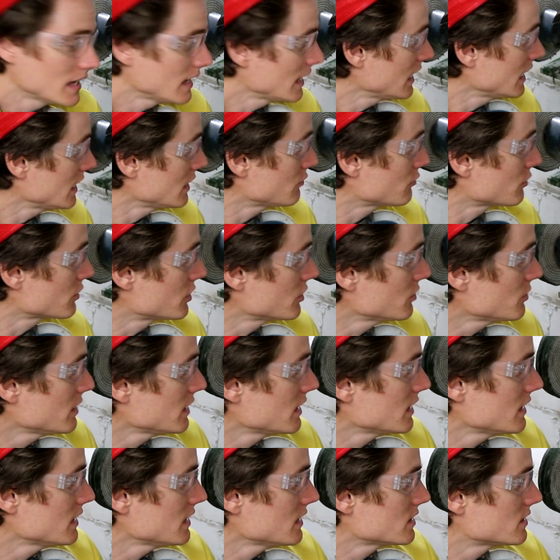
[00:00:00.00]
And for
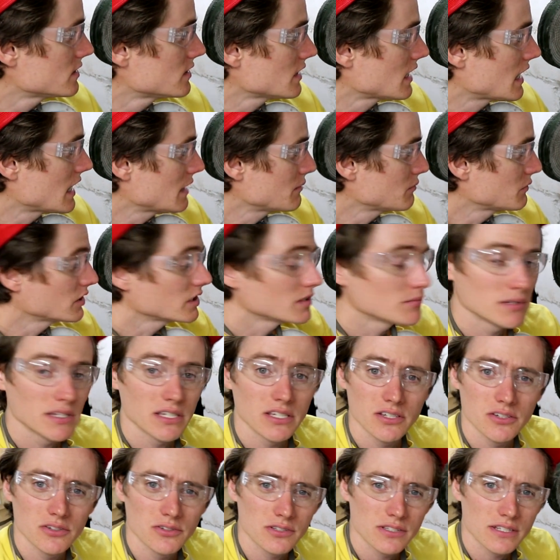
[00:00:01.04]
doing this, I'm going to be
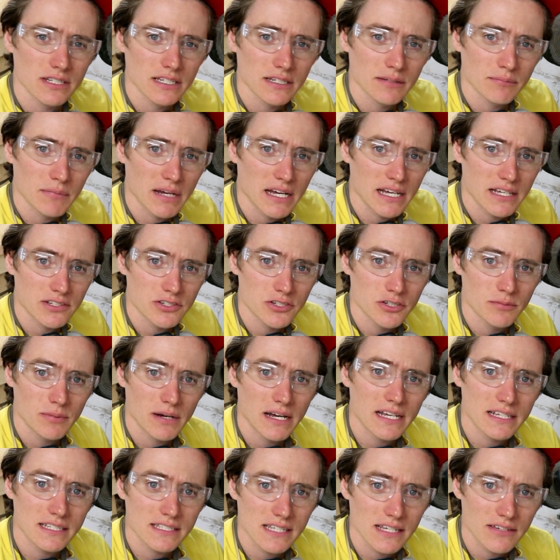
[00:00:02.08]
using my
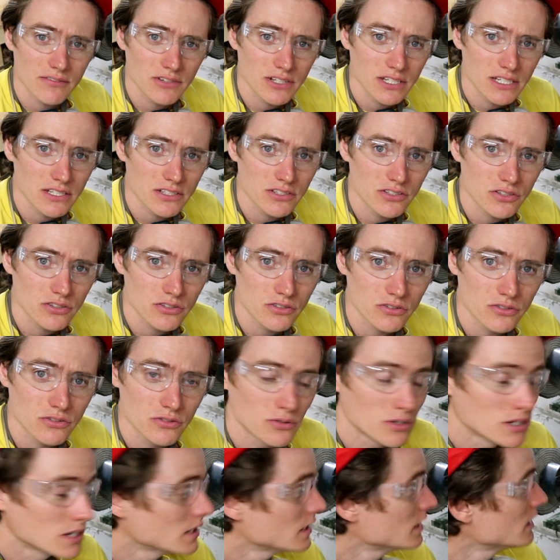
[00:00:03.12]

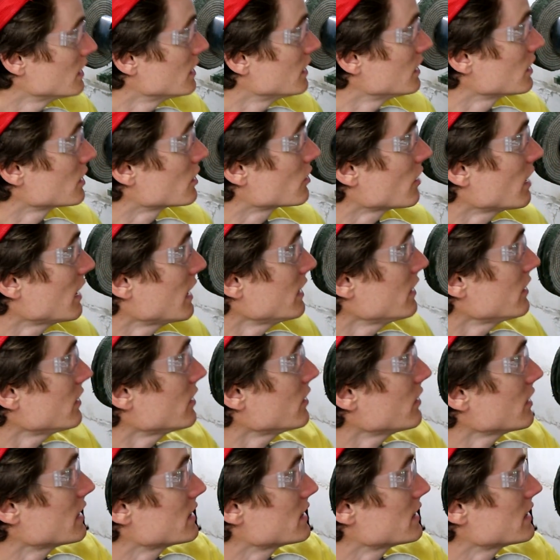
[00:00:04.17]
2x72 grinder.